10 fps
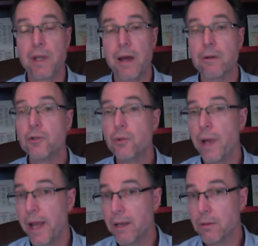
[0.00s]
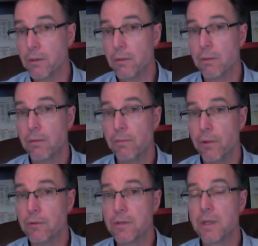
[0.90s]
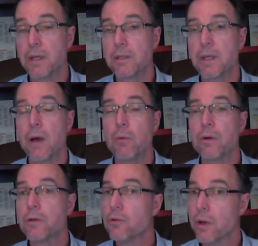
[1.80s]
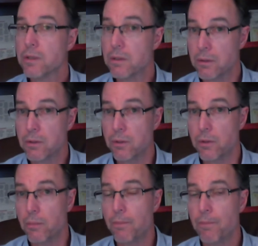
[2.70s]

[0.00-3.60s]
How did you handle those things that were entrusted to you?